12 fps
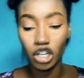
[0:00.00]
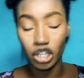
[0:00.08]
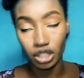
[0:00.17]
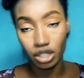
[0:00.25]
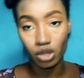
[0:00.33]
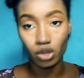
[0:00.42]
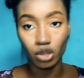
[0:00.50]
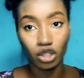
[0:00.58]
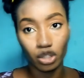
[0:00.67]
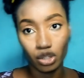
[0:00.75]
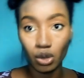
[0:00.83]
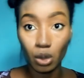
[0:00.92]
learned to
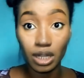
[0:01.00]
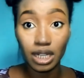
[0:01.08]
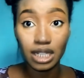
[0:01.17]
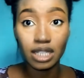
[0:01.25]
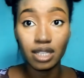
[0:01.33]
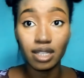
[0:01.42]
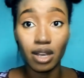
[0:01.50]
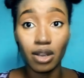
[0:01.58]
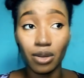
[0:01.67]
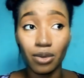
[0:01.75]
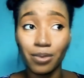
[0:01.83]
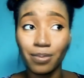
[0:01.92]
control it.
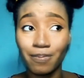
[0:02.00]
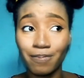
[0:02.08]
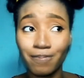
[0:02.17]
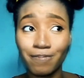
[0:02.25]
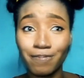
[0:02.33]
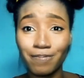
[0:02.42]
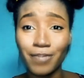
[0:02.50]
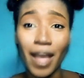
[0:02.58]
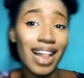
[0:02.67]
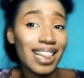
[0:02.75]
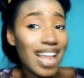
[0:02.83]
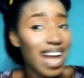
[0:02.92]
So
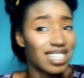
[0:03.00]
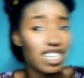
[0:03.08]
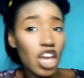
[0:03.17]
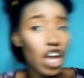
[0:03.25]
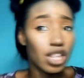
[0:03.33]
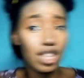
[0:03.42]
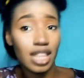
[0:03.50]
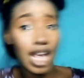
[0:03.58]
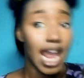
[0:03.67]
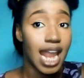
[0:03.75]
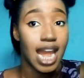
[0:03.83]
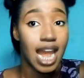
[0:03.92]
that's a good
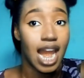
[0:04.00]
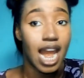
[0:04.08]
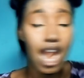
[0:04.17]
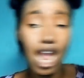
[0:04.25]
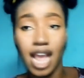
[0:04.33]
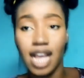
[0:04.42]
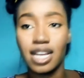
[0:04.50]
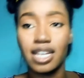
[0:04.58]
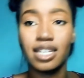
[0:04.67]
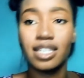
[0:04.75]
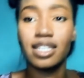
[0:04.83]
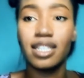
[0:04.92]

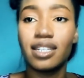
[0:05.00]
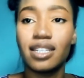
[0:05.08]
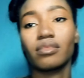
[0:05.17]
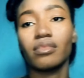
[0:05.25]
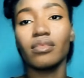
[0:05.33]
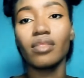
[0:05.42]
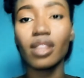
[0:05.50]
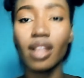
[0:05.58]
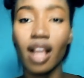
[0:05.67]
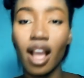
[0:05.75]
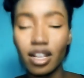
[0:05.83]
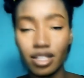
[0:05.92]
thing.
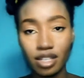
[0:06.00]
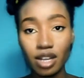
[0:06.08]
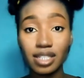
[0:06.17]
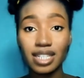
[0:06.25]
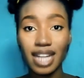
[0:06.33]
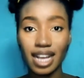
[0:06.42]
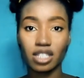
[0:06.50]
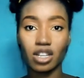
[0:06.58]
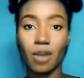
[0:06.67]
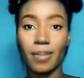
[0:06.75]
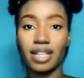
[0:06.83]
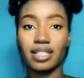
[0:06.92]
So the next
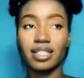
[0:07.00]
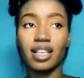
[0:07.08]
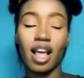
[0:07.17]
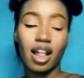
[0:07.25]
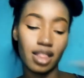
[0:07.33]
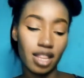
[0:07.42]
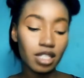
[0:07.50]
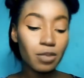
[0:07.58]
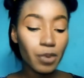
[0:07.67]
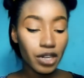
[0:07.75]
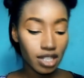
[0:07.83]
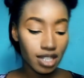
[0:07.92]
comment. This
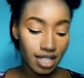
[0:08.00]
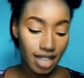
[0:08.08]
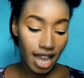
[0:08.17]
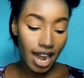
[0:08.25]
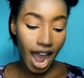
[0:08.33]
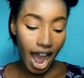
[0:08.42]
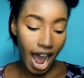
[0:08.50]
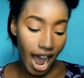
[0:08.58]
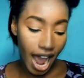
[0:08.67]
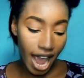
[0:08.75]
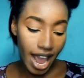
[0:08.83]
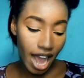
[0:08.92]
person said,
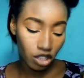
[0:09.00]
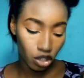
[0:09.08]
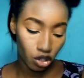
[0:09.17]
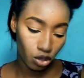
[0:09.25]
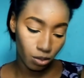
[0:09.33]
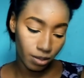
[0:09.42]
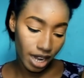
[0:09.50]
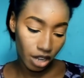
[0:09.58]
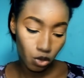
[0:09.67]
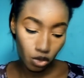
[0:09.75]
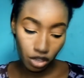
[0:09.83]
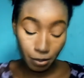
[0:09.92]
I assume that
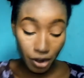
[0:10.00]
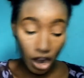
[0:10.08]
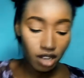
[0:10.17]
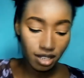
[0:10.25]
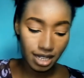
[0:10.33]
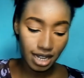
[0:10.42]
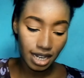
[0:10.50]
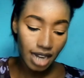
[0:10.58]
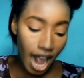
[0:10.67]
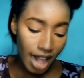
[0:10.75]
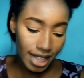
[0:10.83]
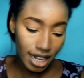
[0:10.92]
you are a person
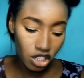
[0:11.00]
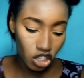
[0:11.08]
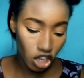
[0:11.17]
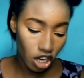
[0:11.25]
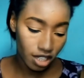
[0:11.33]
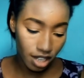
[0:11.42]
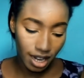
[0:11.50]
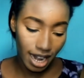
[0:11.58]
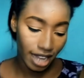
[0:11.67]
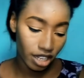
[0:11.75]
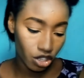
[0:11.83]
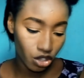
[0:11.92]
that does not
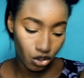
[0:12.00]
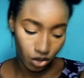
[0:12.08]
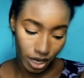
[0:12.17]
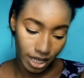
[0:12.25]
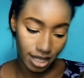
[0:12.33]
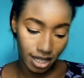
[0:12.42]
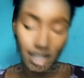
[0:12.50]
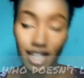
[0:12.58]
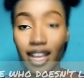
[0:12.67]
like stress.